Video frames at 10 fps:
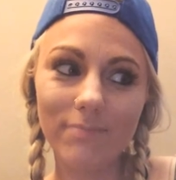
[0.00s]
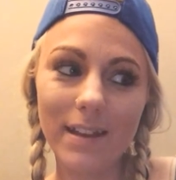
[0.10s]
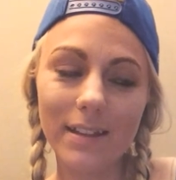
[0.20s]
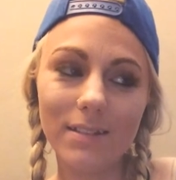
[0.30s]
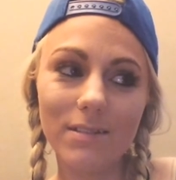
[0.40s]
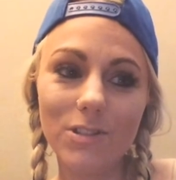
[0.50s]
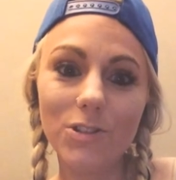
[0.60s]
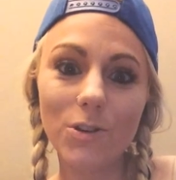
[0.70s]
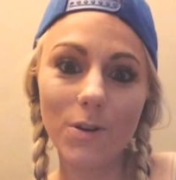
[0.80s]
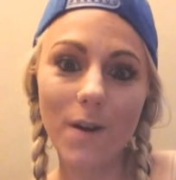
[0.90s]
I
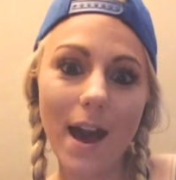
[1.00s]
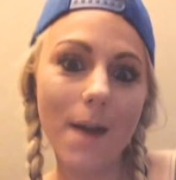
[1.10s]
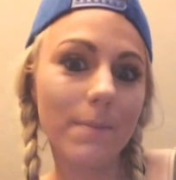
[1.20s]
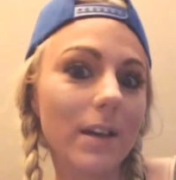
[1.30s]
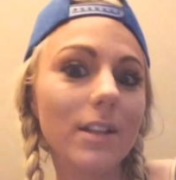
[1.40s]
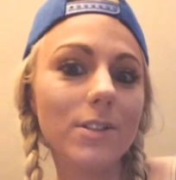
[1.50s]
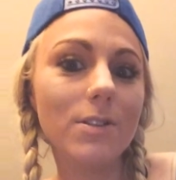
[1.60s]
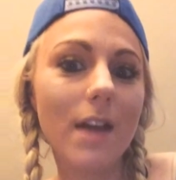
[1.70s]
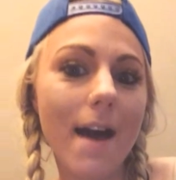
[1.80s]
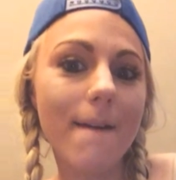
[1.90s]
don't know how I'm going to
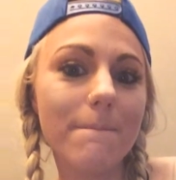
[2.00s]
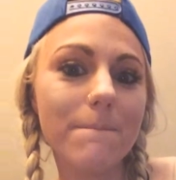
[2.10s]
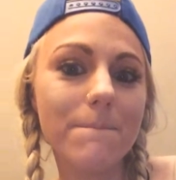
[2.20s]
do that.